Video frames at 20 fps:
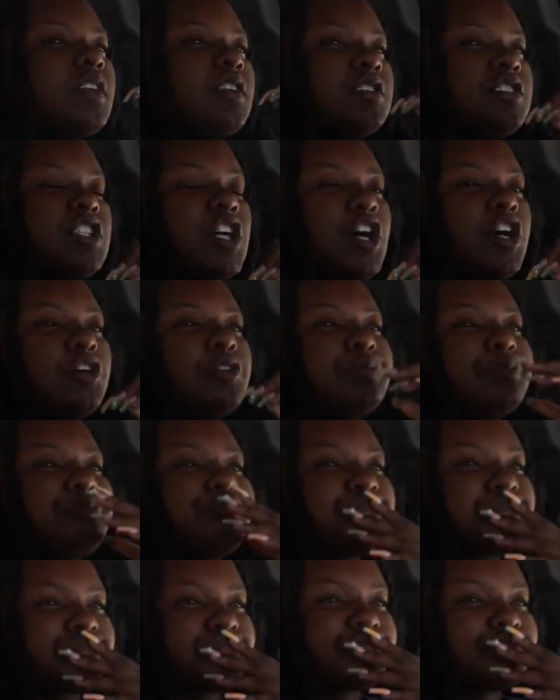So
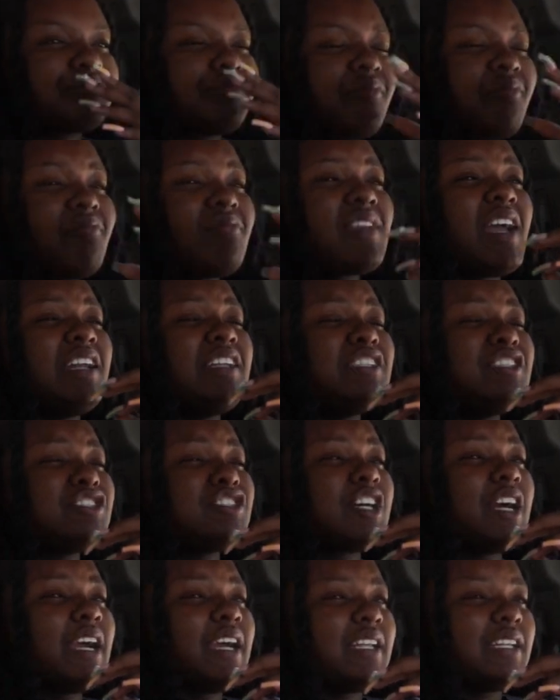I need to
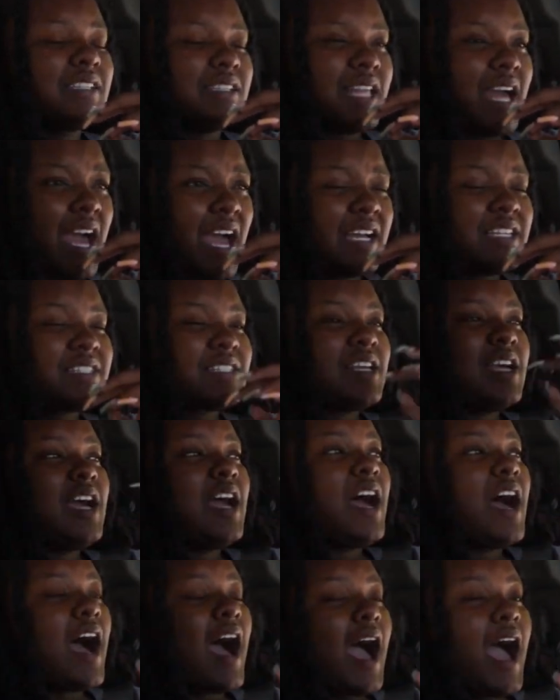start editing that.
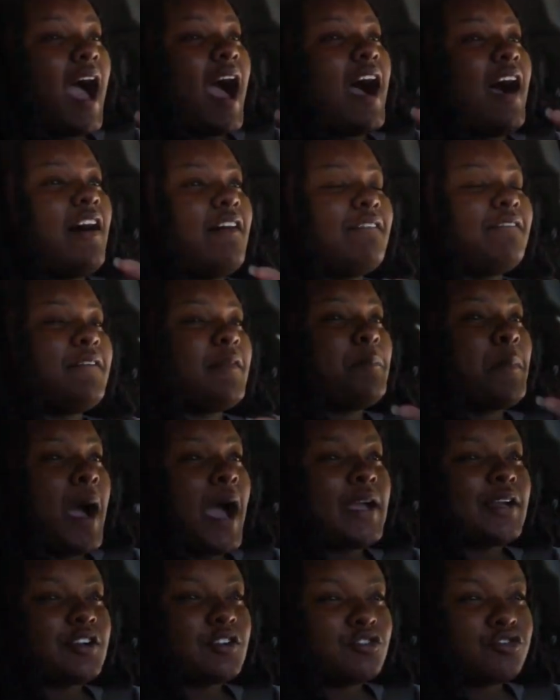I have
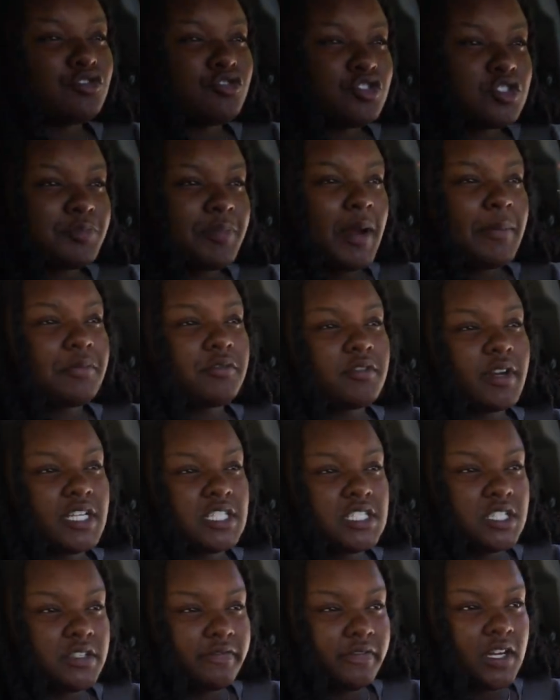my cruise
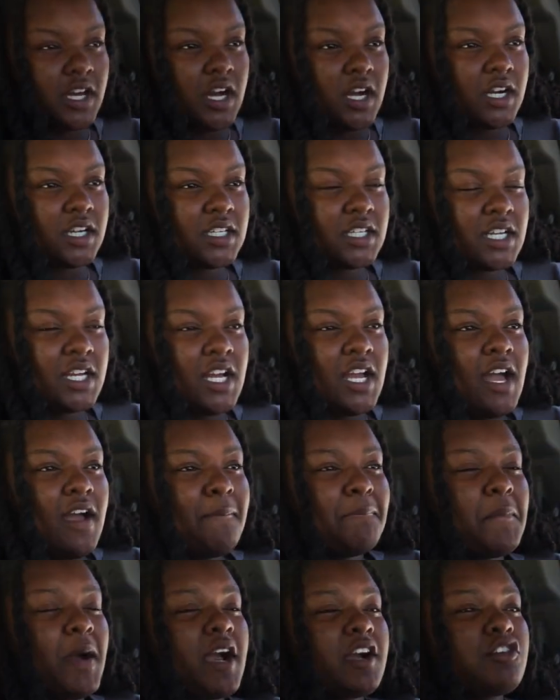preparation vlog,
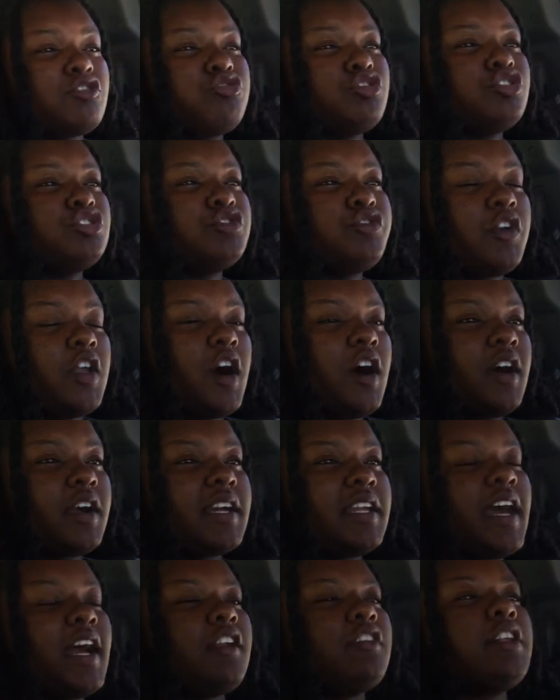my cruise vlog,
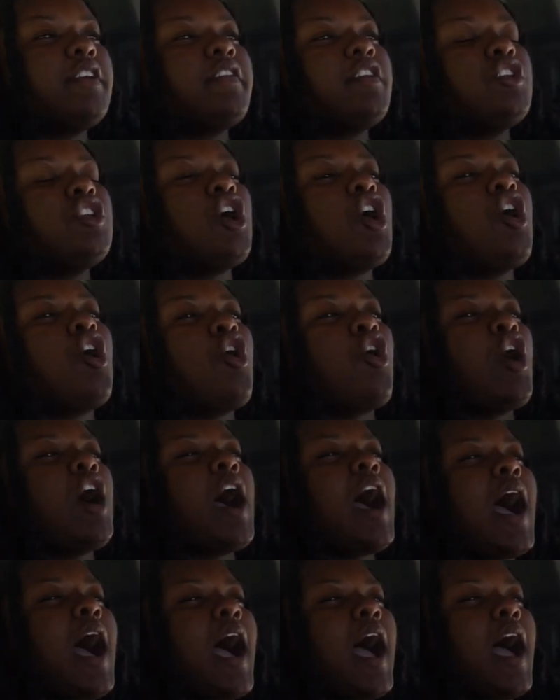and I don't even know
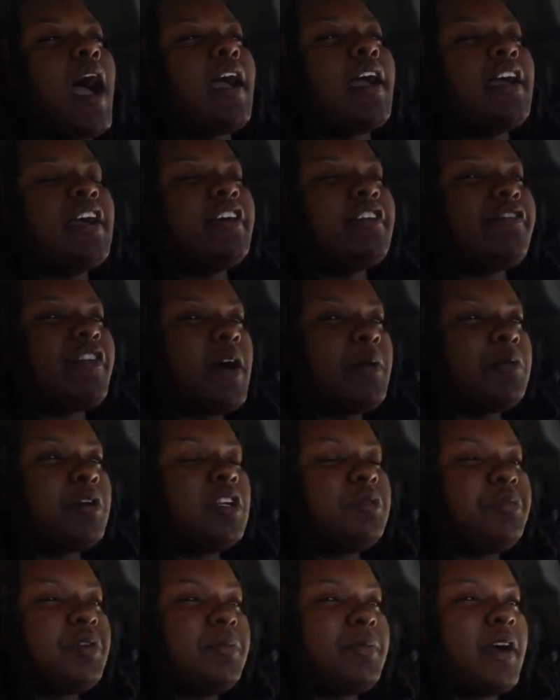if I'm
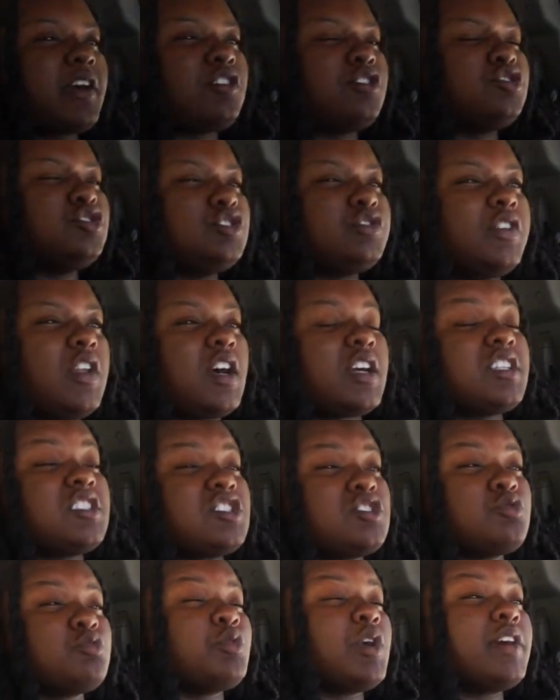gonna put my cruise vlog in
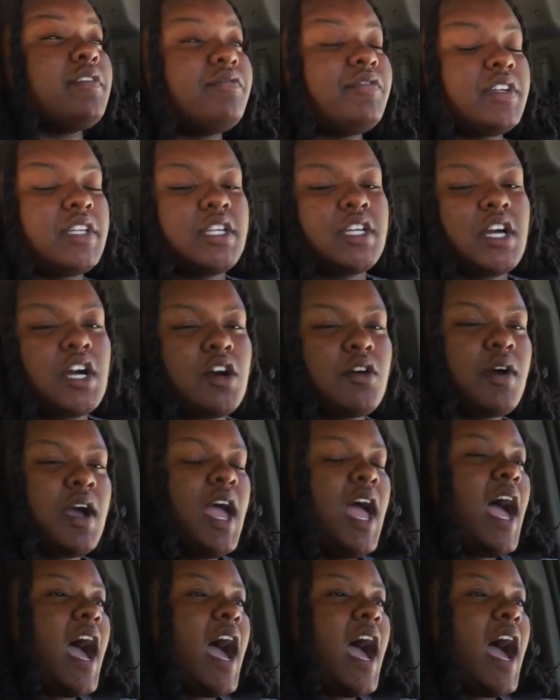just one video.